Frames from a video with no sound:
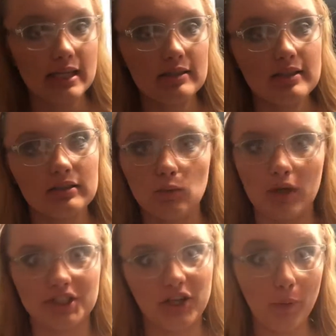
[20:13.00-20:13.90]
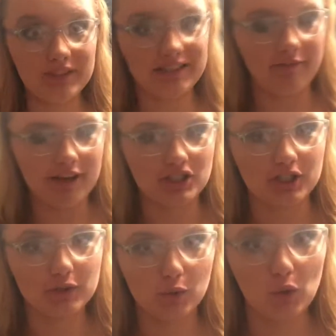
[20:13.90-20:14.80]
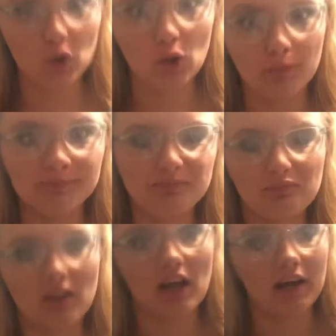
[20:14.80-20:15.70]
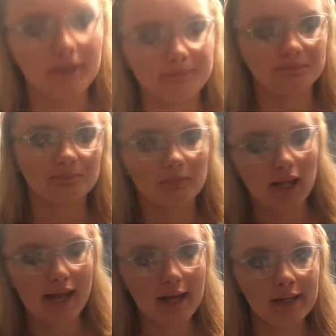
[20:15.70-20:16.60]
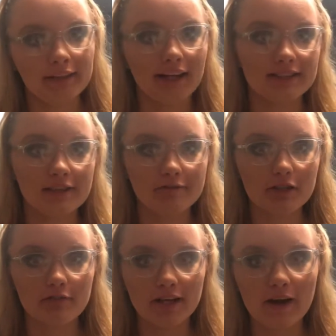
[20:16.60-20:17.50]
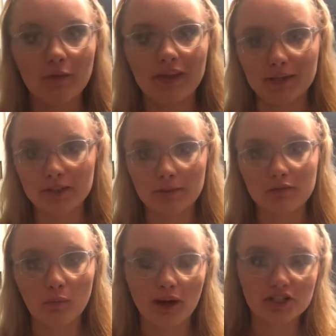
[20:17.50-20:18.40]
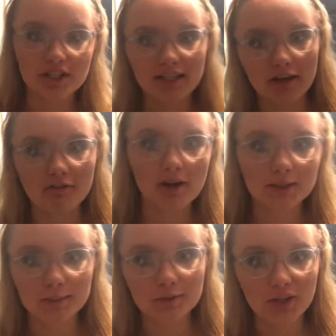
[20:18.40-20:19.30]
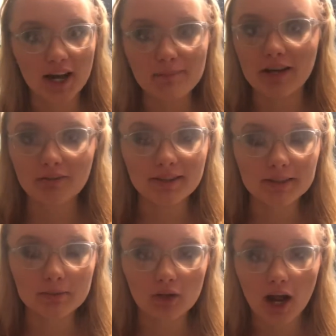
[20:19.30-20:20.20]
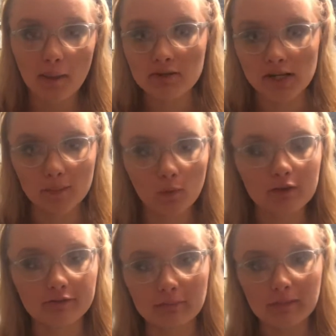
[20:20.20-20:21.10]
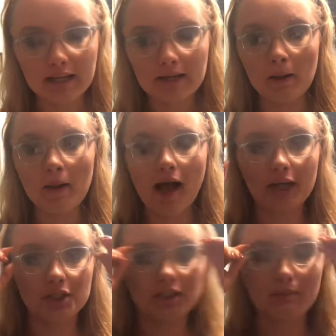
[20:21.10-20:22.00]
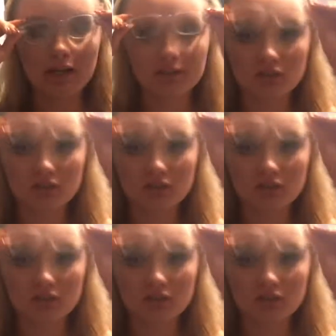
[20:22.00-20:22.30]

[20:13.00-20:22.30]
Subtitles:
eat this and watch Ghost Adventures. Woo! And that's it for the video. Thank you so much for watching. If you're not subscribed, definitely subscribe to hear more from me. I just made a